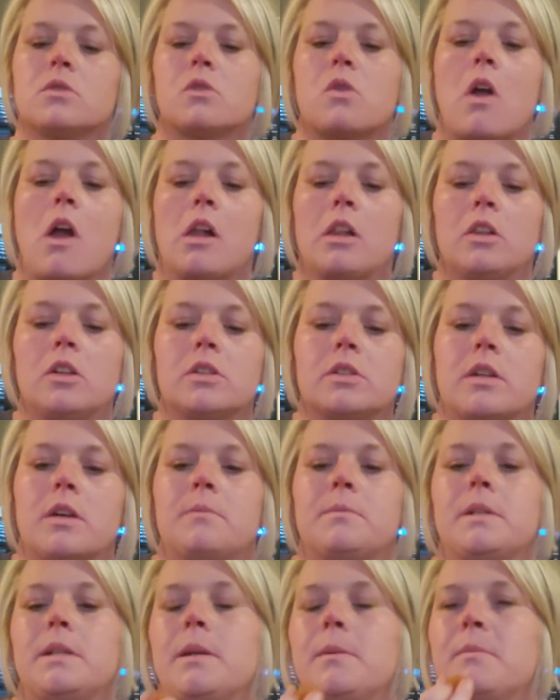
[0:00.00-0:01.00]
So I looked
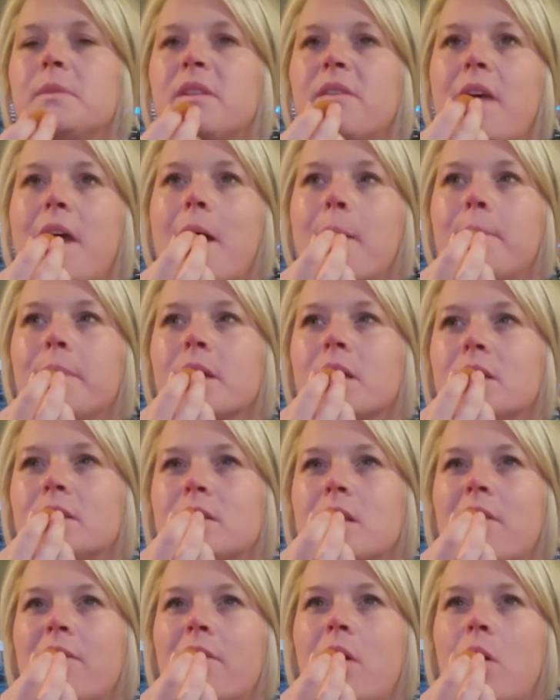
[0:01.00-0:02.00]
up to him to that
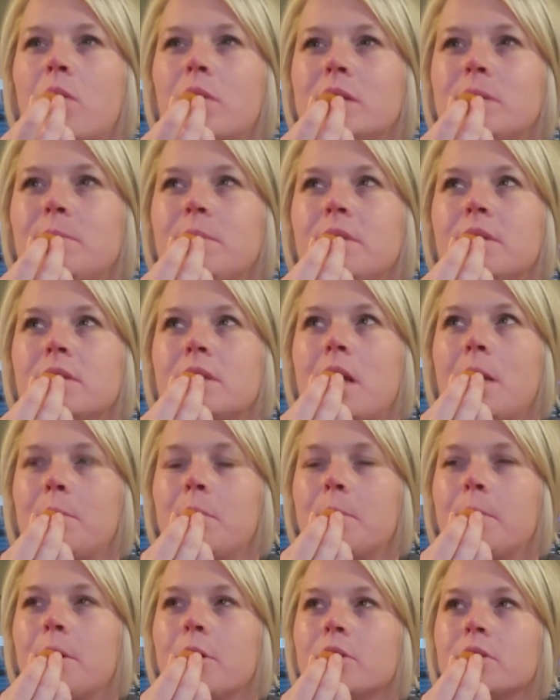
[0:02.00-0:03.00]
because I've always been the type
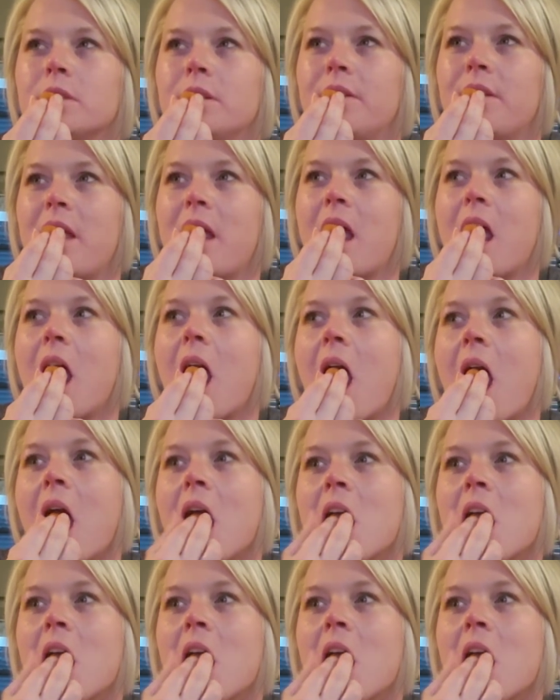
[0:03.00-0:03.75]
of person that